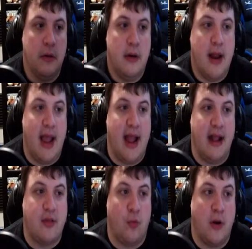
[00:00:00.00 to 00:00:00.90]

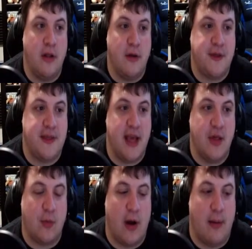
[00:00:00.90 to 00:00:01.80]
It's one of those
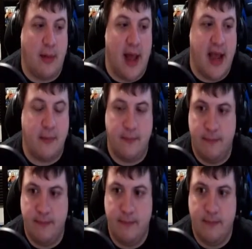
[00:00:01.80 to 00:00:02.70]
things where I'm like,
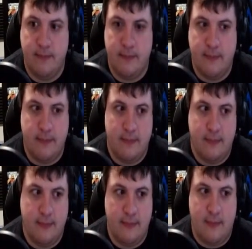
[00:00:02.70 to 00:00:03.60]

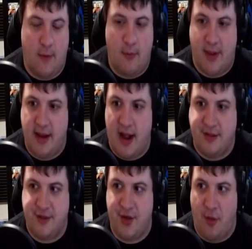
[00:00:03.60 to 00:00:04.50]
oh my god,
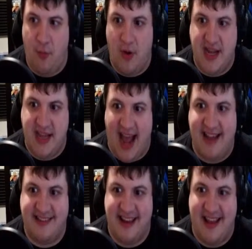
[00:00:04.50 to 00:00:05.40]
someone
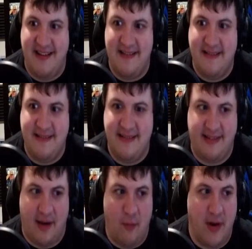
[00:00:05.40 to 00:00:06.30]
gets it.
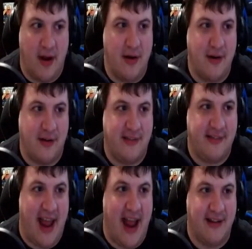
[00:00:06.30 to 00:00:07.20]
Someone
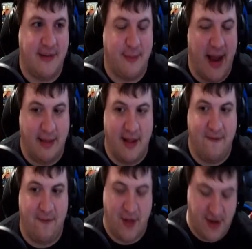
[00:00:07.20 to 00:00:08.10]
understands my love
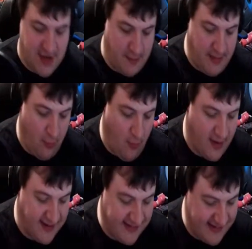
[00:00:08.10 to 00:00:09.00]
for the tubby
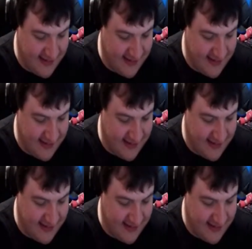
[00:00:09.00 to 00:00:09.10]
boys.